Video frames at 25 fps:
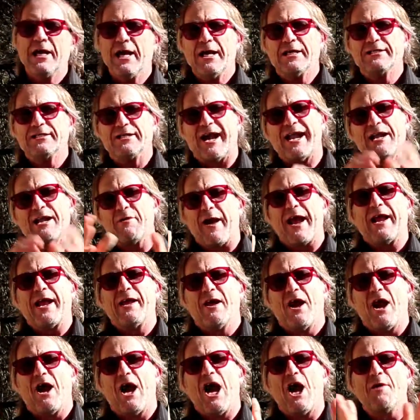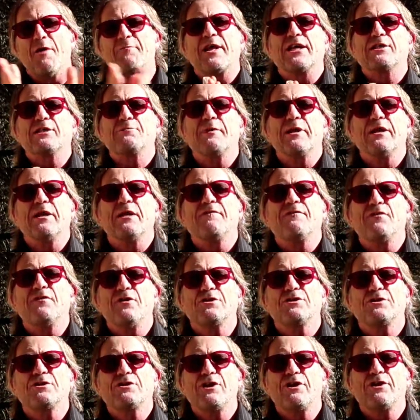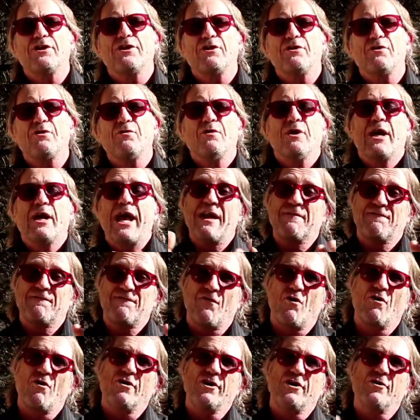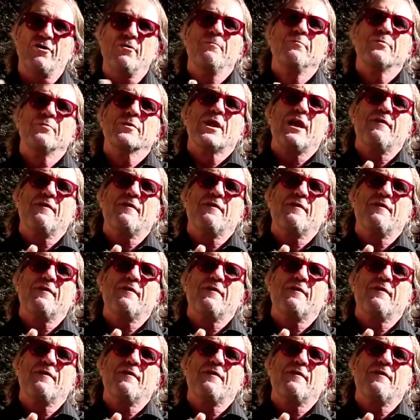So anyway, I hope that's been of use to you and for you.